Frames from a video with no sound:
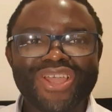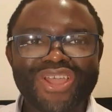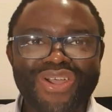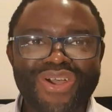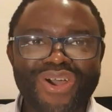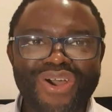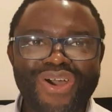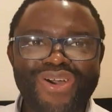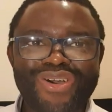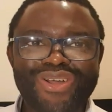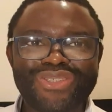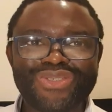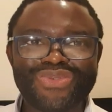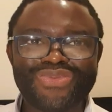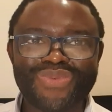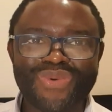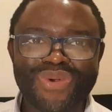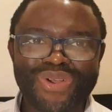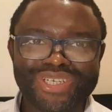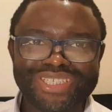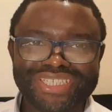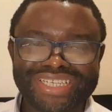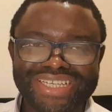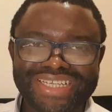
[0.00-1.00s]
God
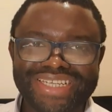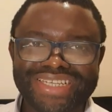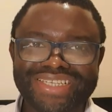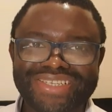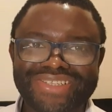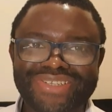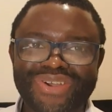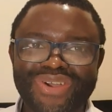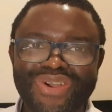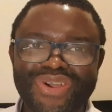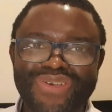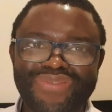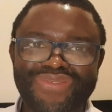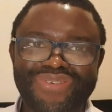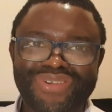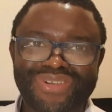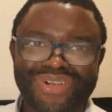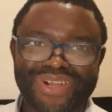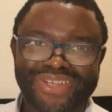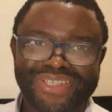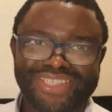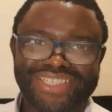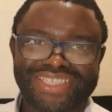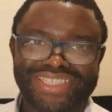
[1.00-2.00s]
watches
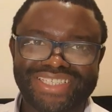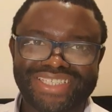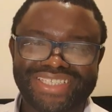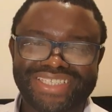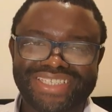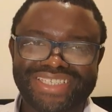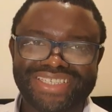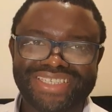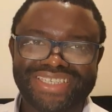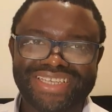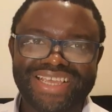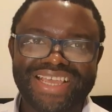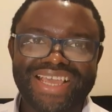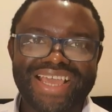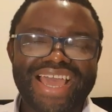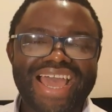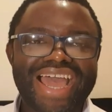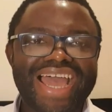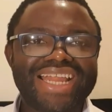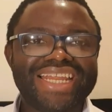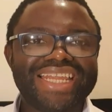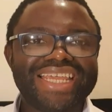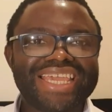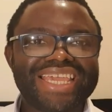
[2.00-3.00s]
over us
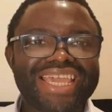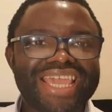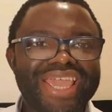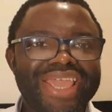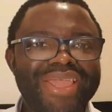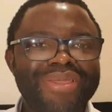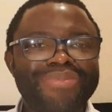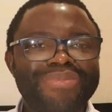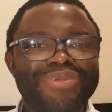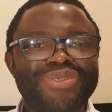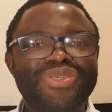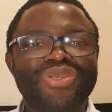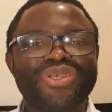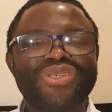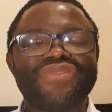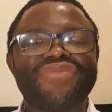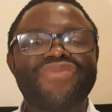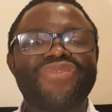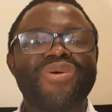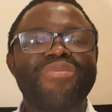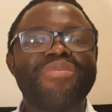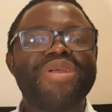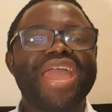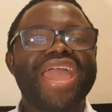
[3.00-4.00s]
and He keeps us
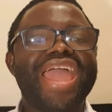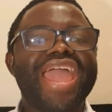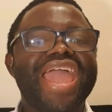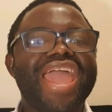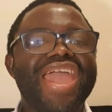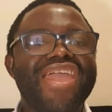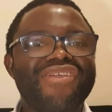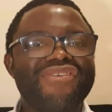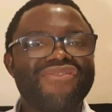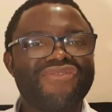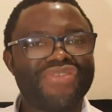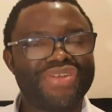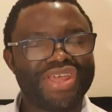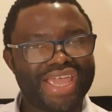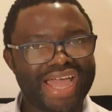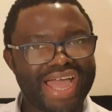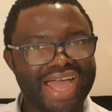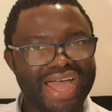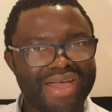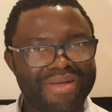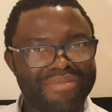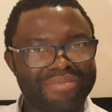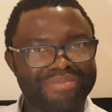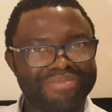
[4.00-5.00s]
from every
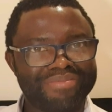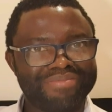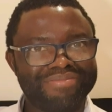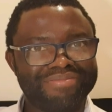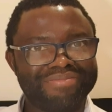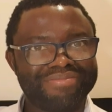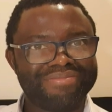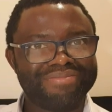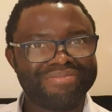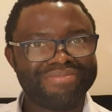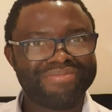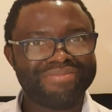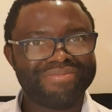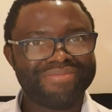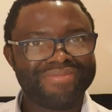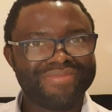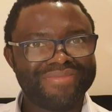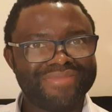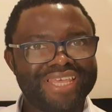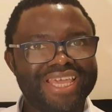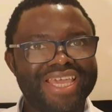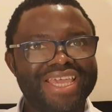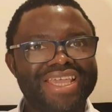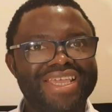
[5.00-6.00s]
harm.
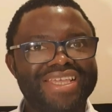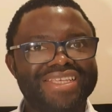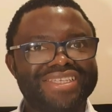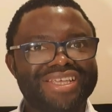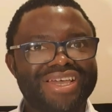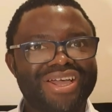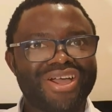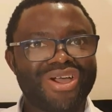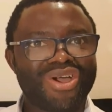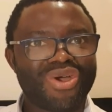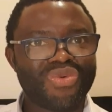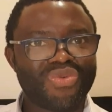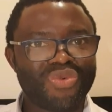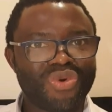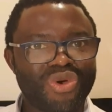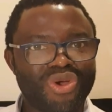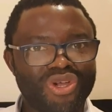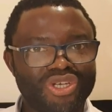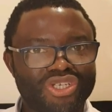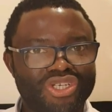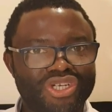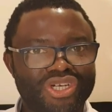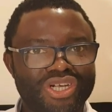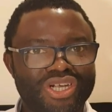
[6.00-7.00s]
He is our
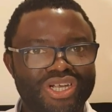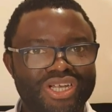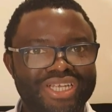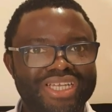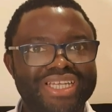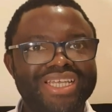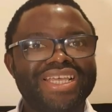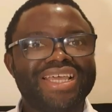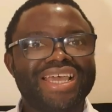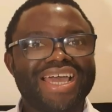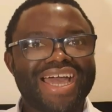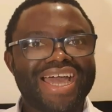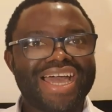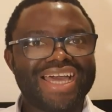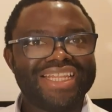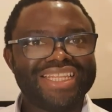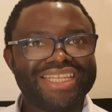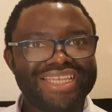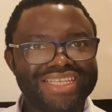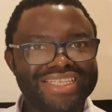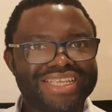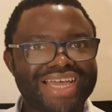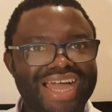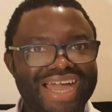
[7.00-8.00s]
watcher and
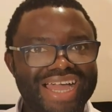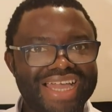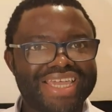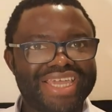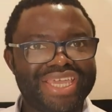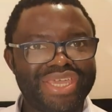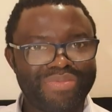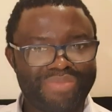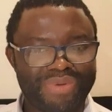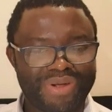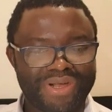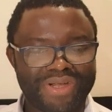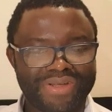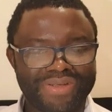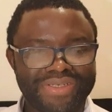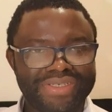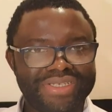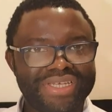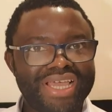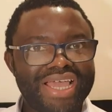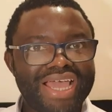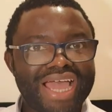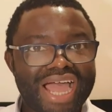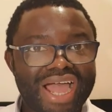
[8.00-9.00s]
He is our keeper.
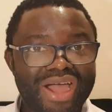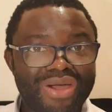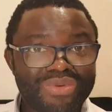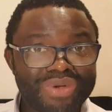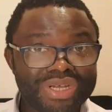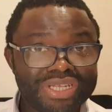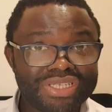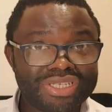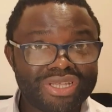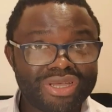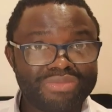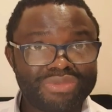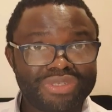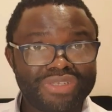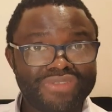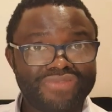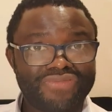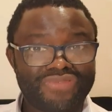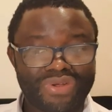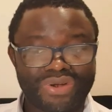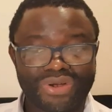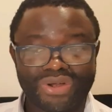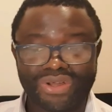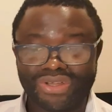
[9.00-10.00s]
I'll read something
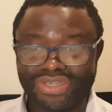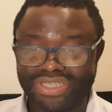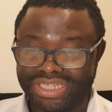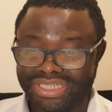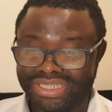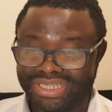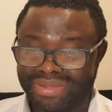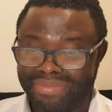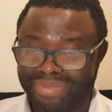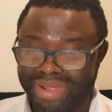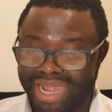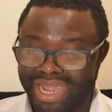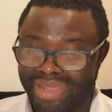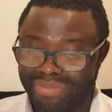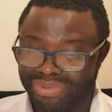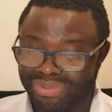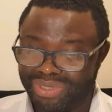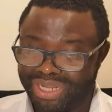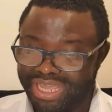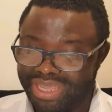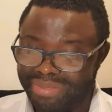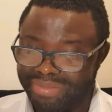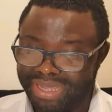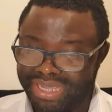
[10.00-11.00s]
for us in the
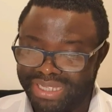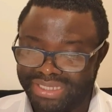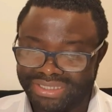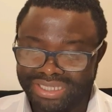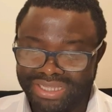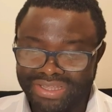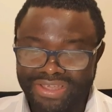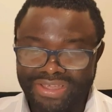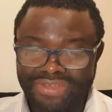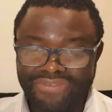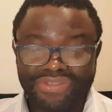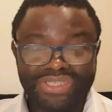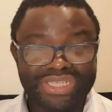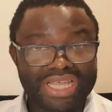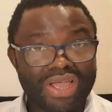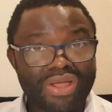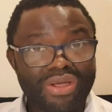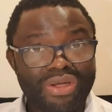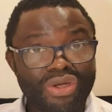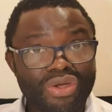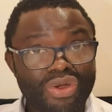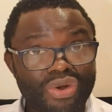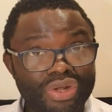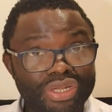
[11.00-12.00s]
Bible. Amen.
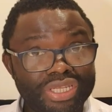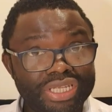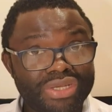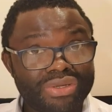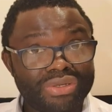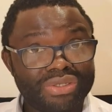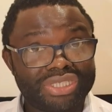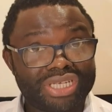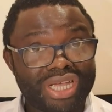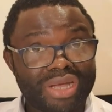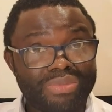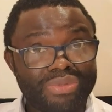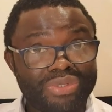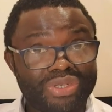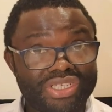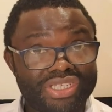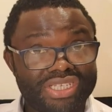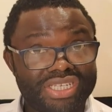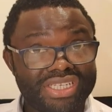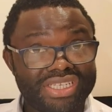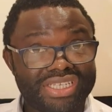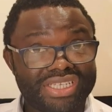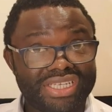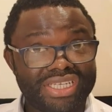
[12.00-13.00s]
Second Chronicle chapter
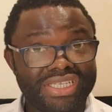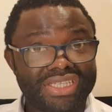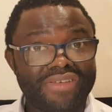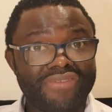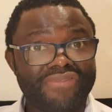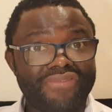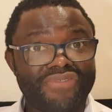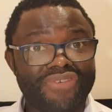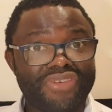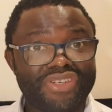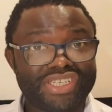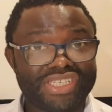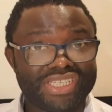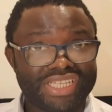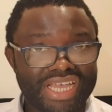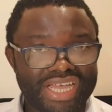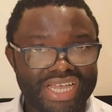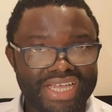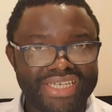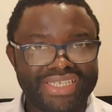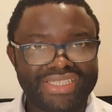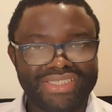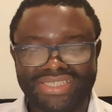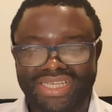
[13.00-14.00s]
16 and verse
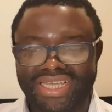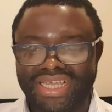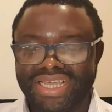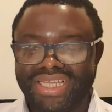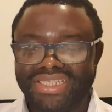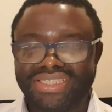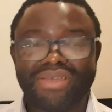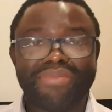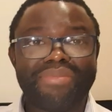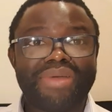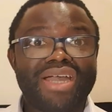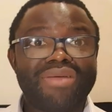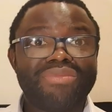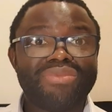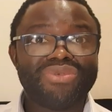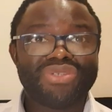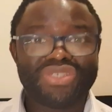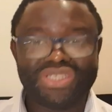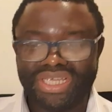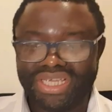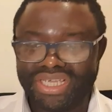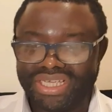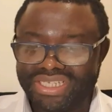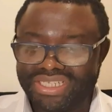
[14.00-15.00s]
9. The Bible
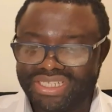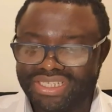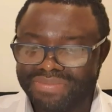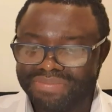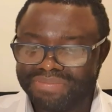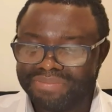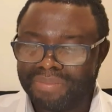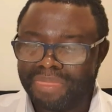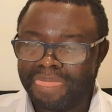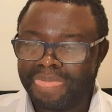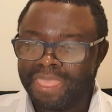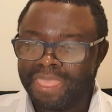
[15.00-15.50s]
says,